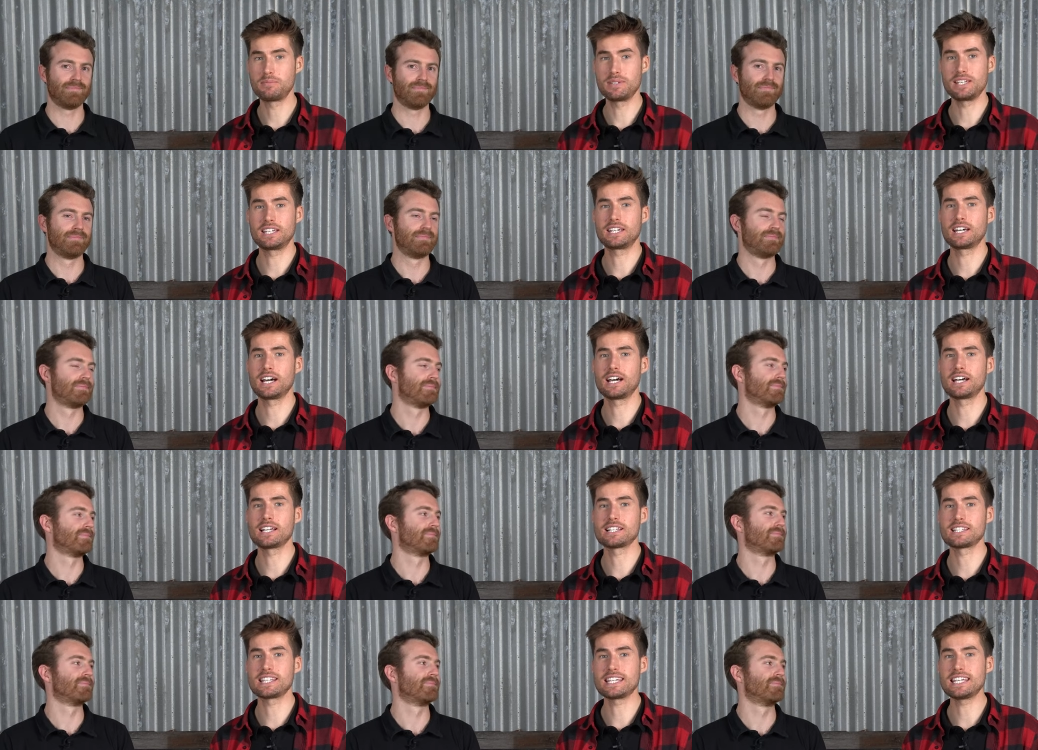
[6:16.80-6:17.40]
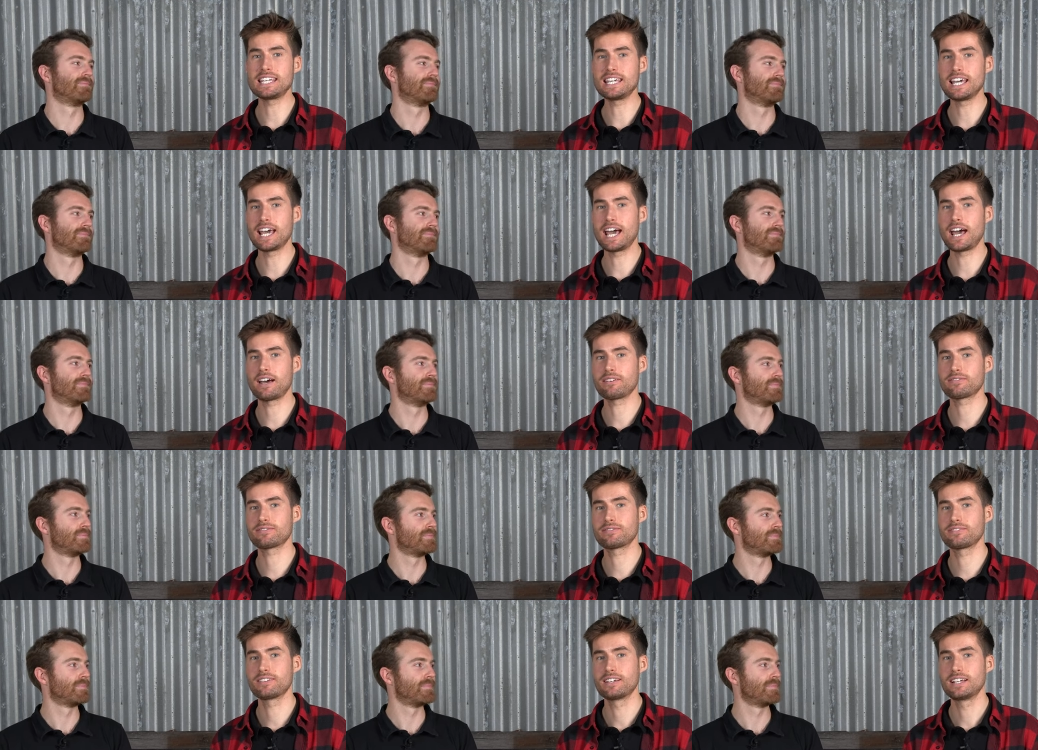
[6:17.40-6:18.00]
Speaker 1: because
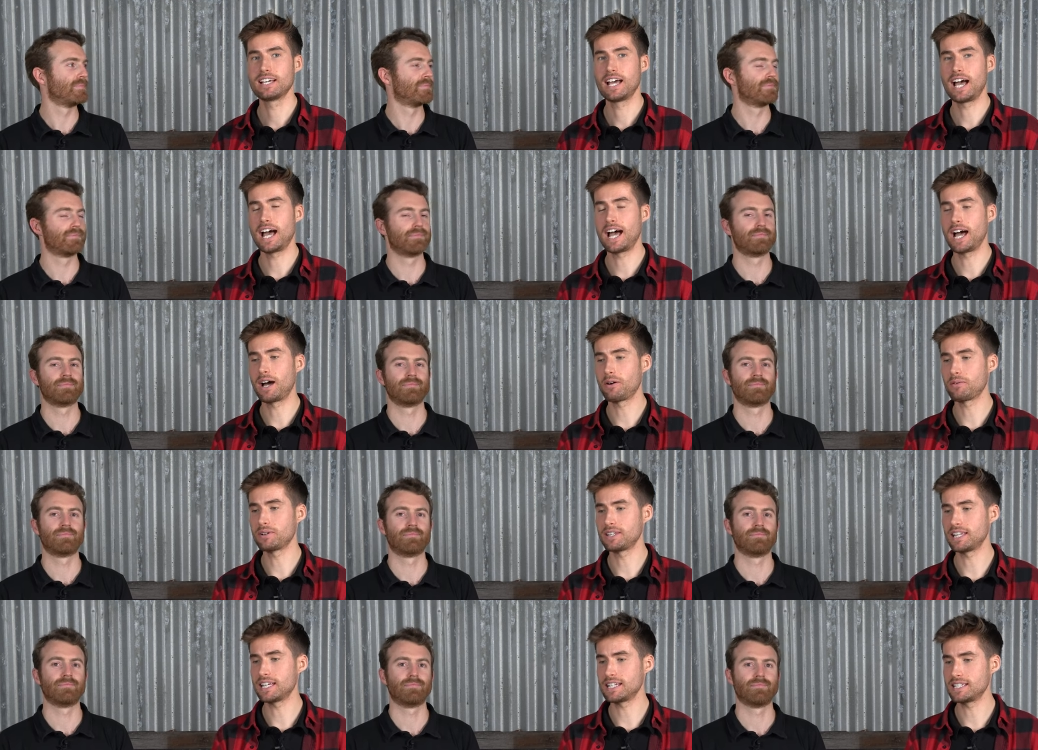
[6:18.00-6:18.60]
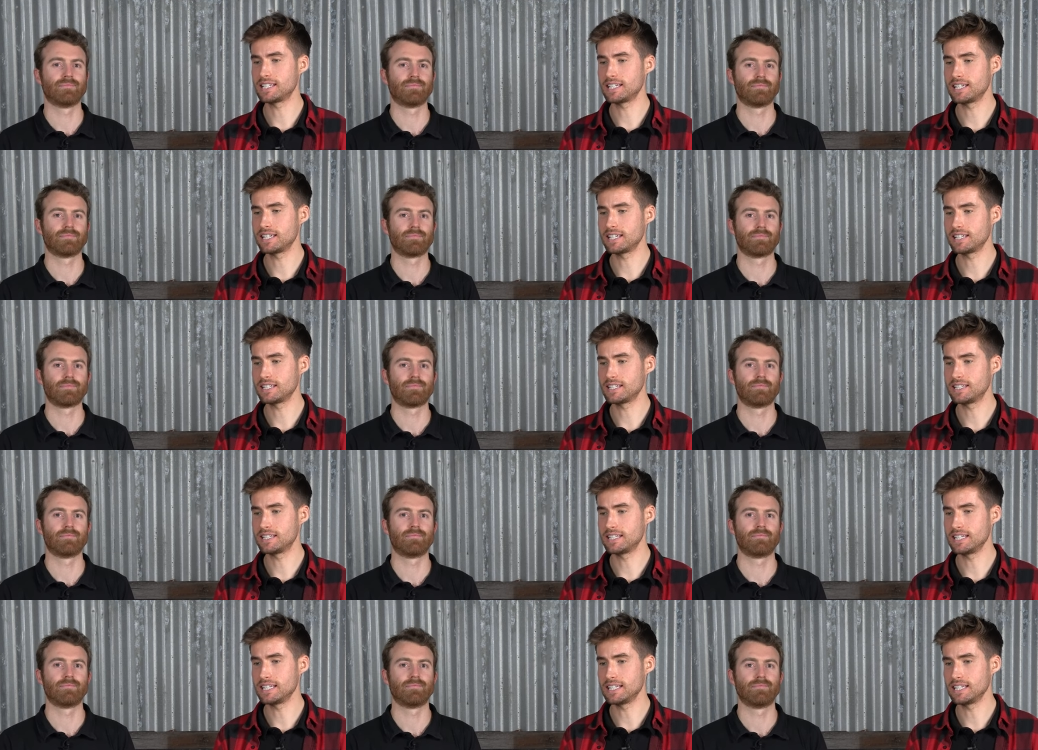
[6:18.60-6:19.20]
EF uh, when they
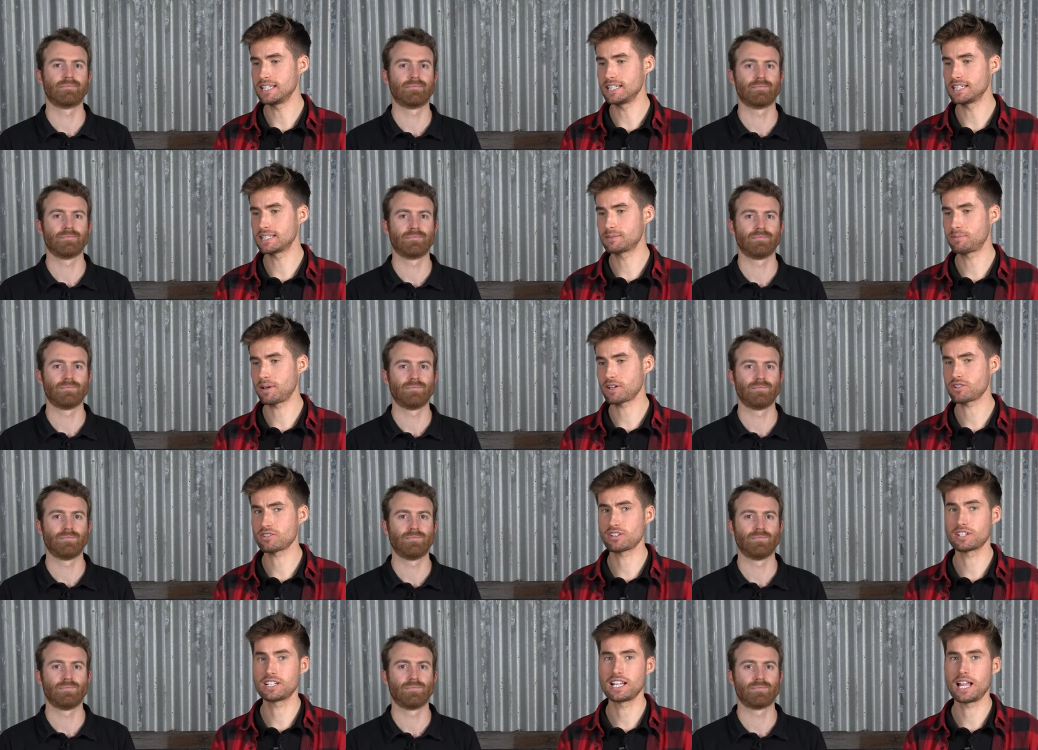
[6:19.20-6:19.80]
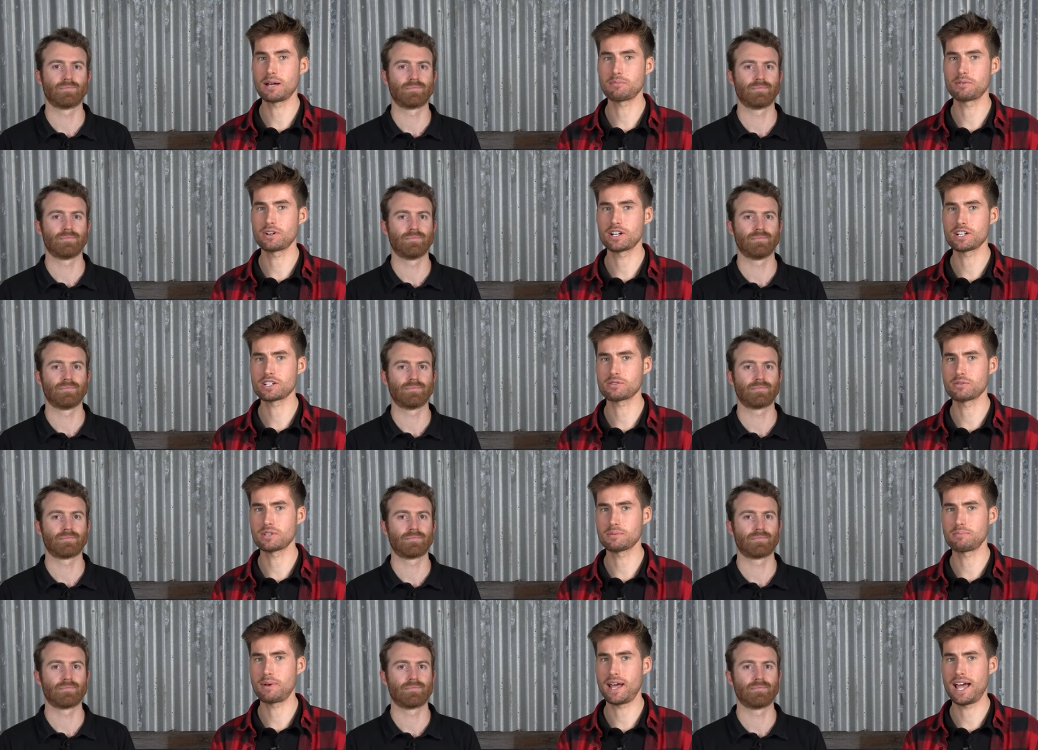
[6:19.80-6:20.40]
did the special
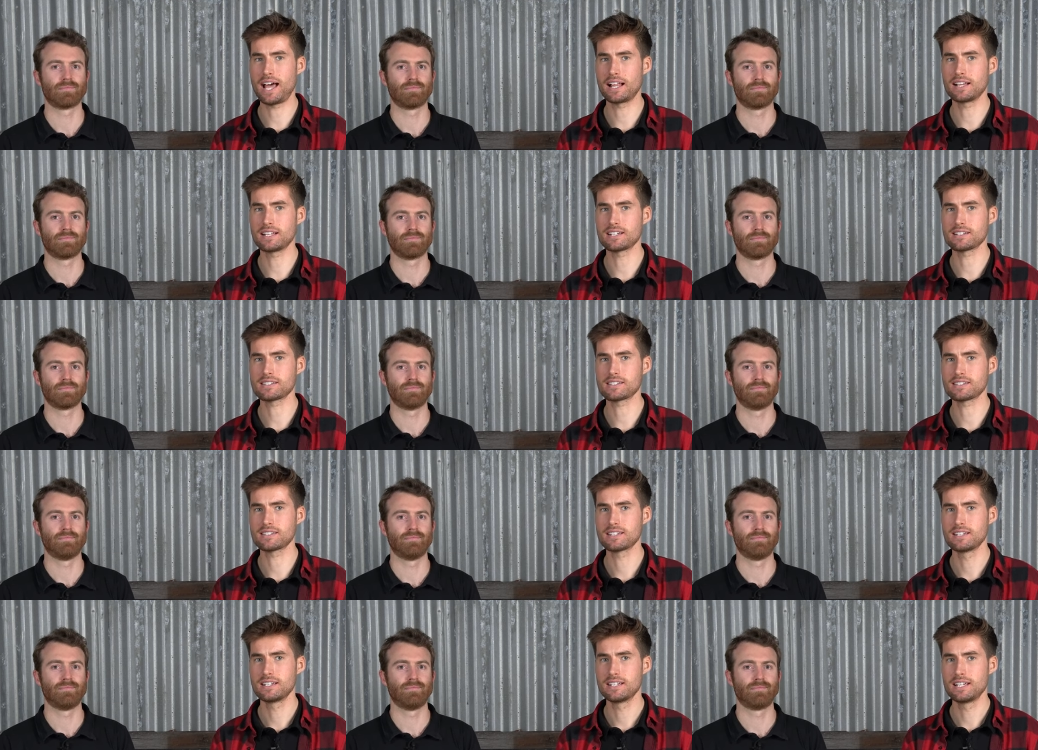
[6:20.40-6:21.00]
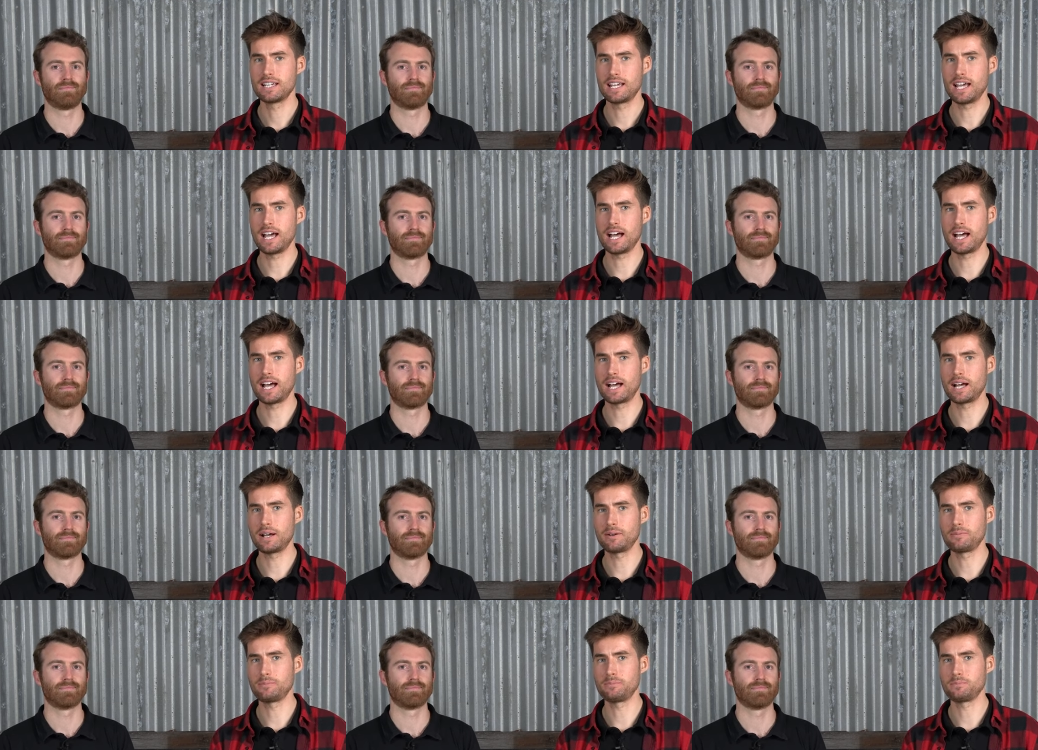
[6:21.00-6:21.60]
collaboration with Palace
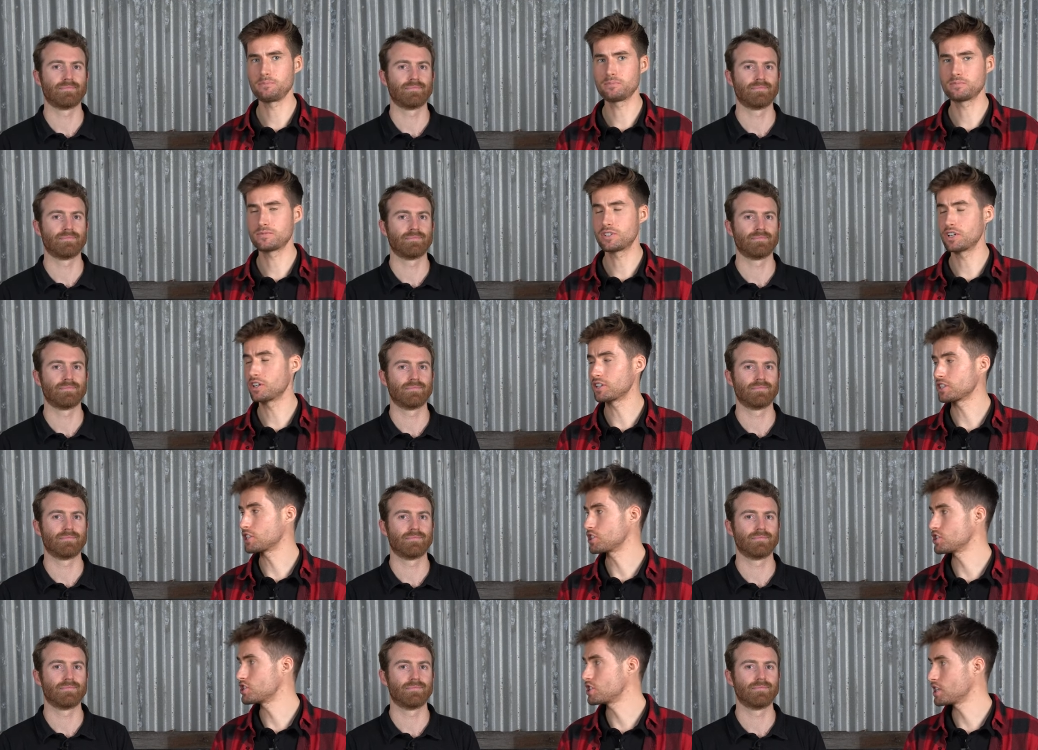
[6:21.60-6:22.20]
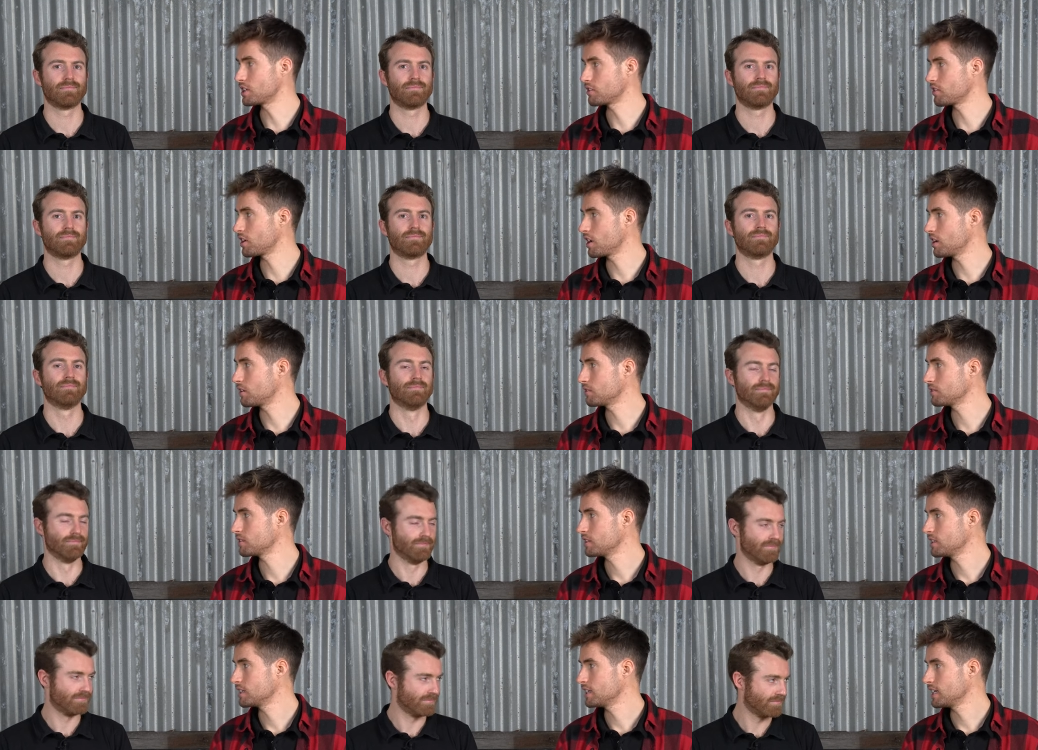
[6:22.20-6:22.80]
um, during the
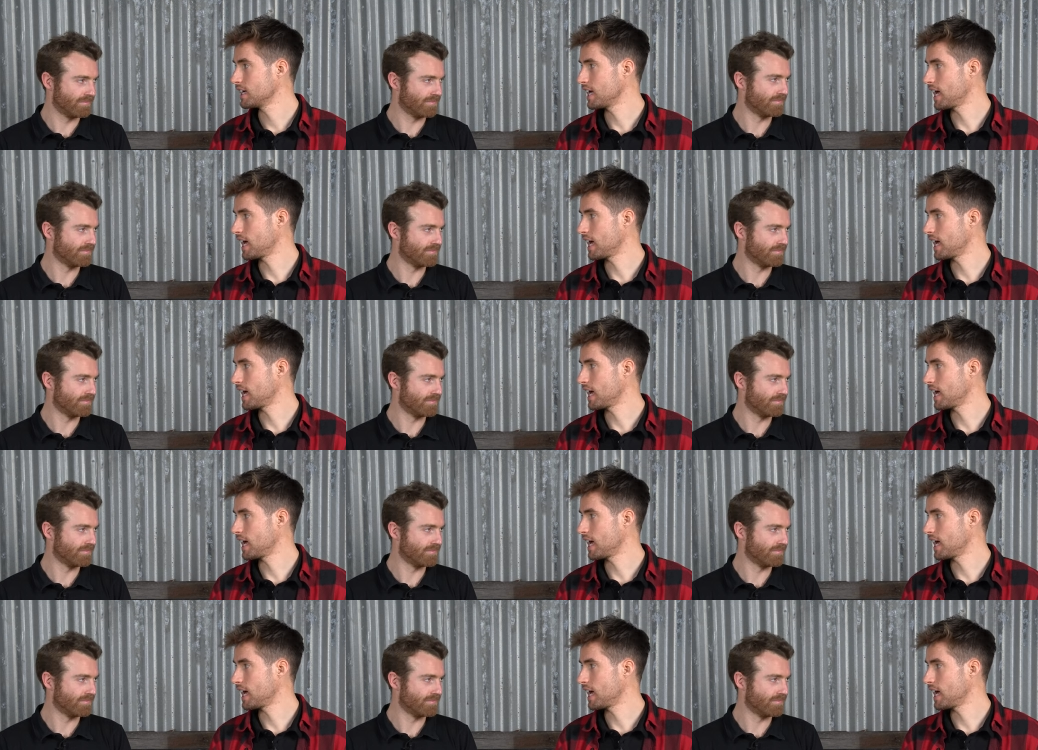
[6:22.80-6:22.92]
Giro.